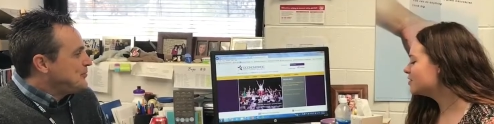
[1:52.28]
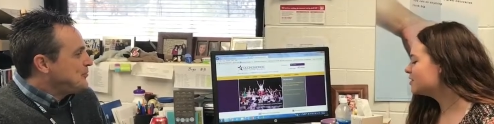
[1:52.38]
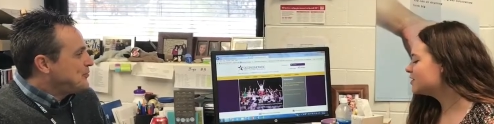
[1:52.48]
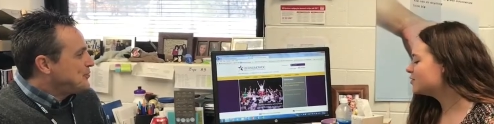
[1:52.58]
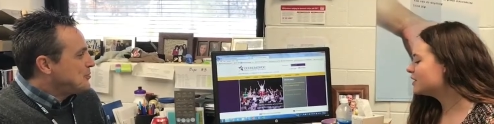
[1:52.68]

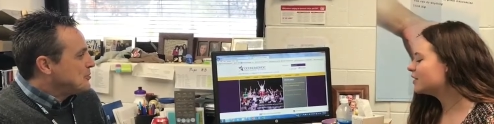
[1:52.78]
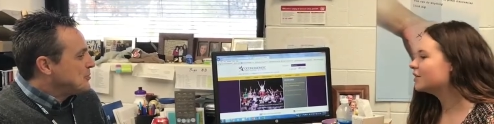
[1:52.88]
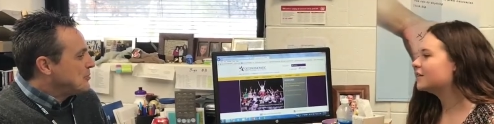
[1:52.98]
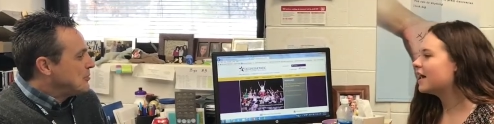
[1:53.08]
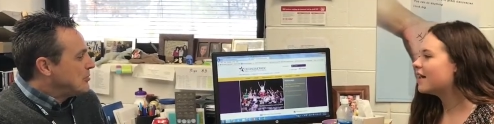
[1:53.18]
Speaker 1: students do we
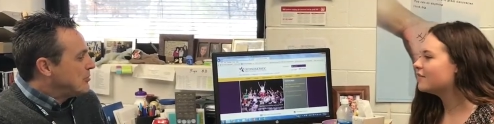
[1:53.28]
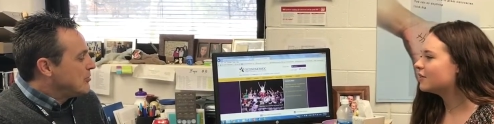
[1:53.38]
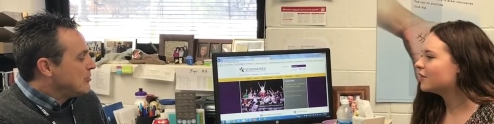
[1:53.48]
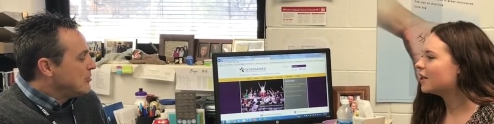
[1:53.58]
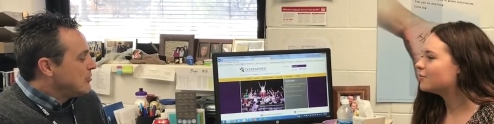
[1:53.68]
currently have
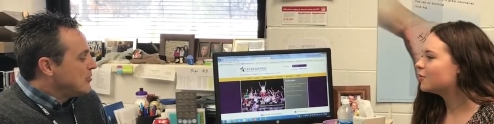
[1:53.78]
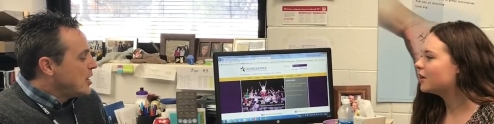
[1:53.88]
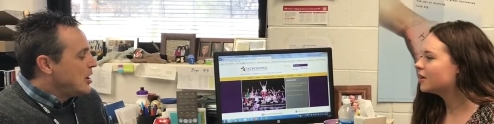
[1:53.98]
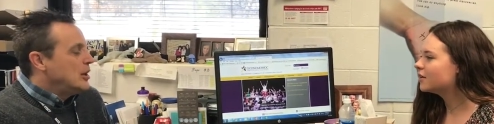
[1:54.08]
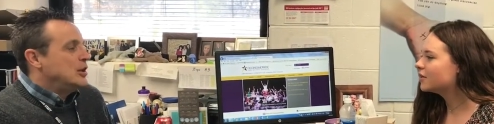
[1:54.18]
at
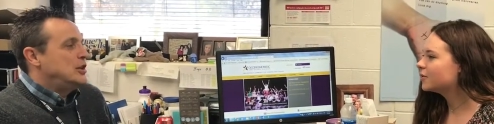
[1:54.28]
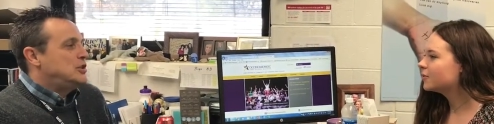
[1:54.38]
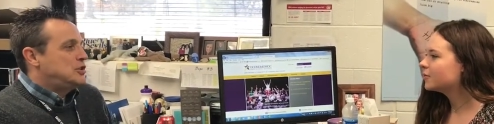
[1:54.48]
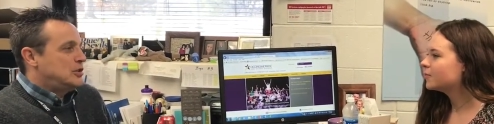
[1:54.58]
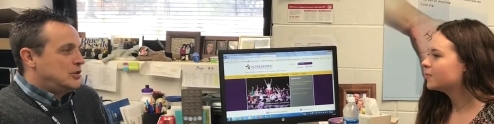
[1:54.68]
Oconomowoc?
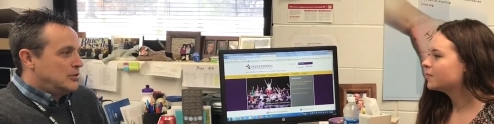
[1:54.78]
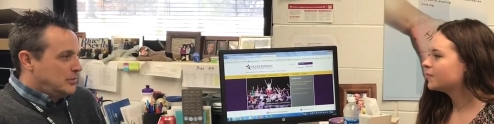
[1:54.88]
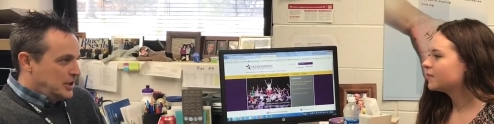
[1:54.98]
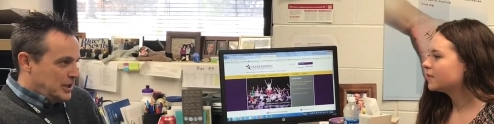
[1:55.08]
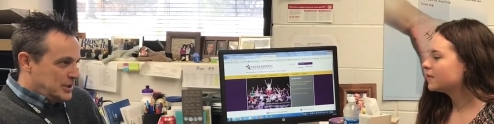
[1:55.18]
Speaker 2: Each year
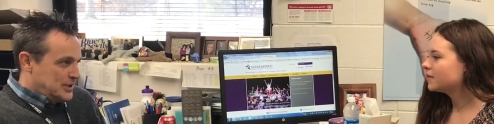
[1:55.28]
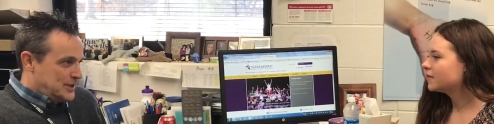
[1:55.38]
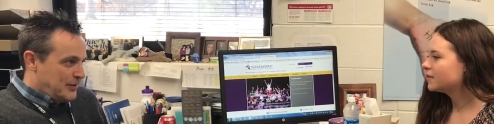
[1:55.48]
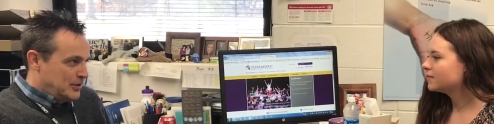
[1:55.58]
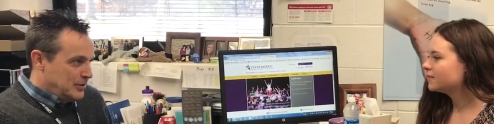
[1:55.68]
we get
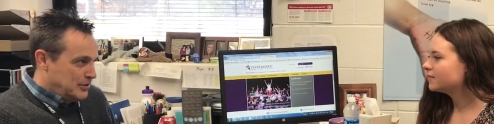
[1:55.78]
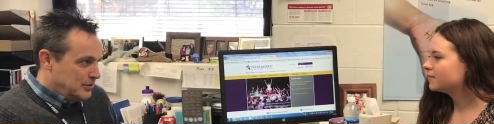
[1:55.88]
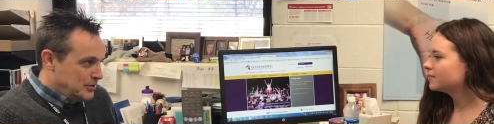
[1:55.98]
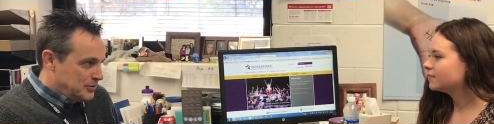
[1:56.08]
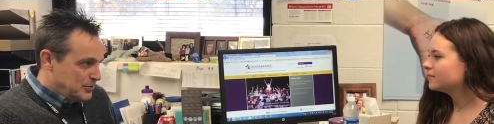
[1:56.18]

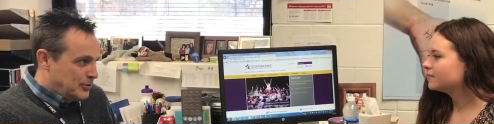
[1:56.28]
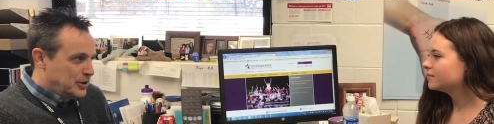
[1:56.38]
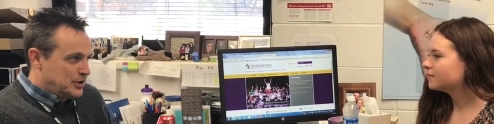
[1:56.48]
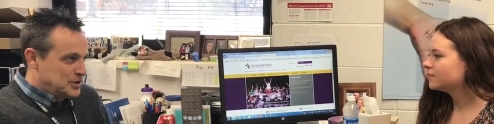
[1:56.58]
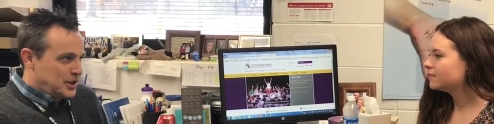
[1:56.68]
seven
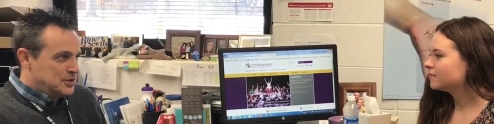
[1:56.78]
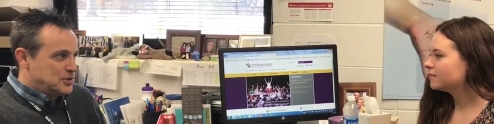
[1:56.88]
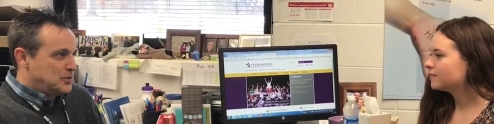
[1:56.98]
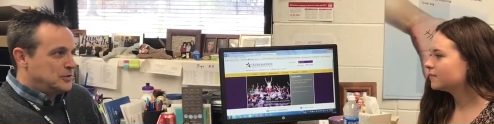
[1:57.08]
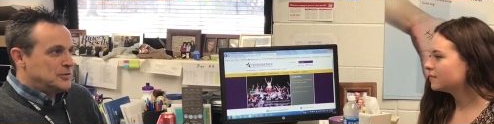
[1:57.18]
foreign
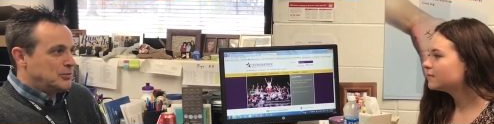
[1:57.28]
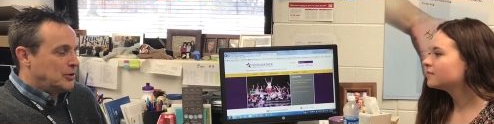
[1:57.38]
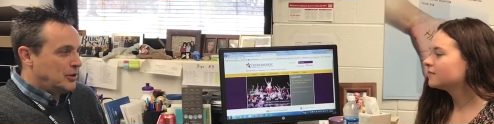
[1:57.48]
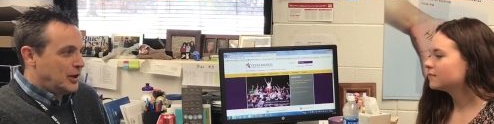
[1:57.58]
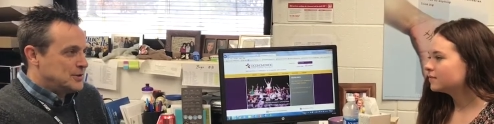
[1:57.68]
exchange students from
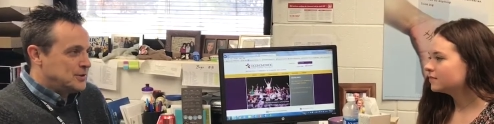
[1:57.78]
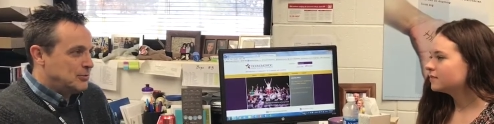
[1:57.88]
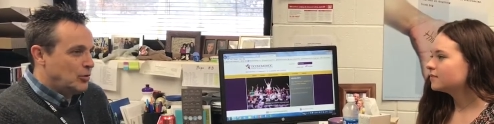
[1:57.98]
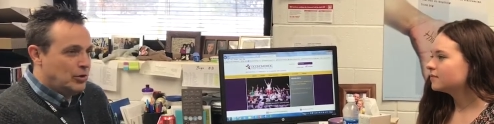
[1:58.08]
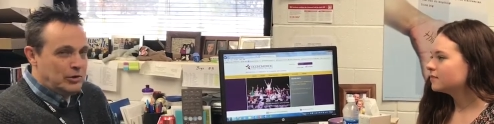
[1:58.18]
across
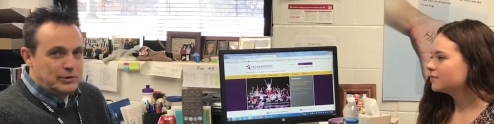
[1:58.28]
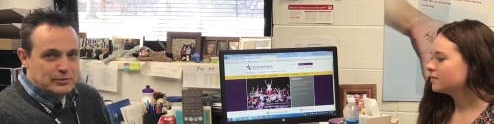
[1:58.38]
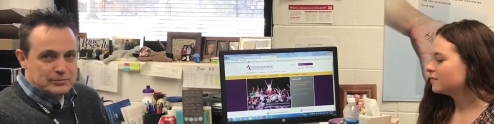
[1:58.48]
the world.